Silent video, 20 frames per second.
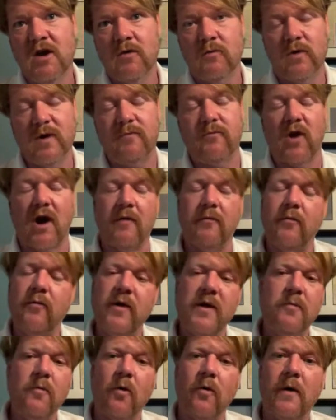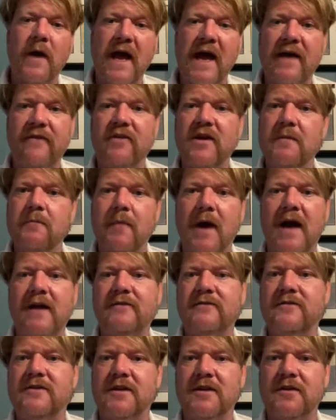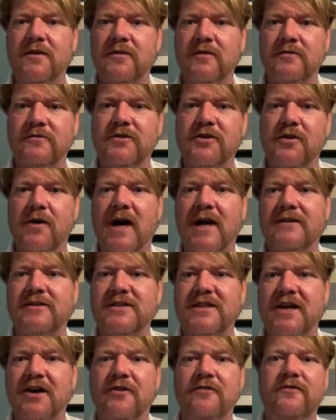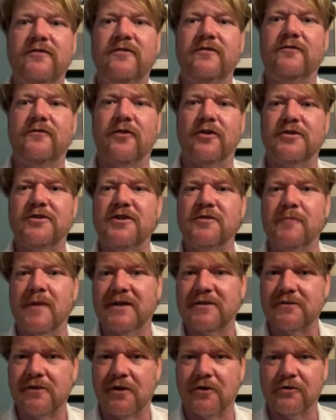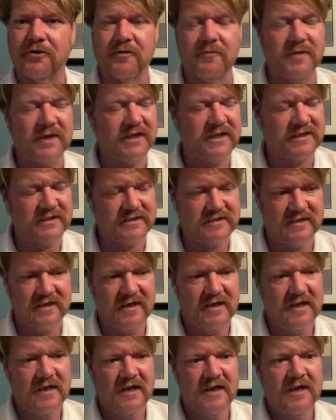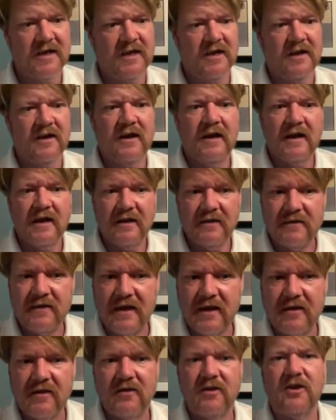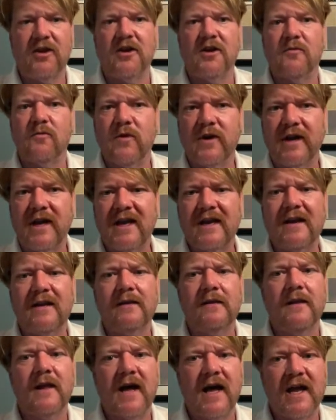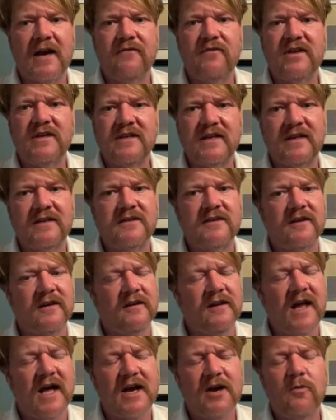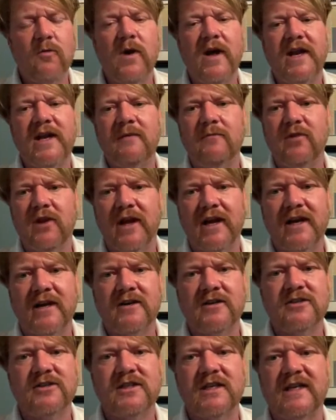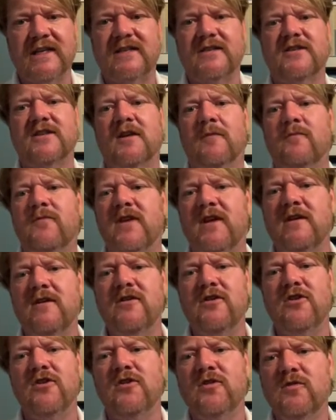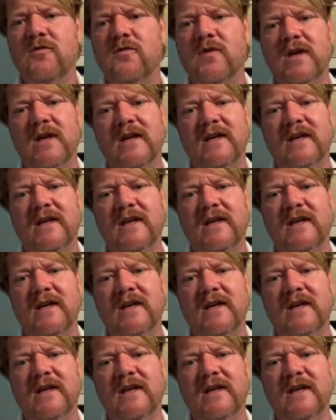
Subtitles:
we probably won't have it back to ourselves for too much longer, because we're getting a lot of attention, a lot of wedding planners. It's something new.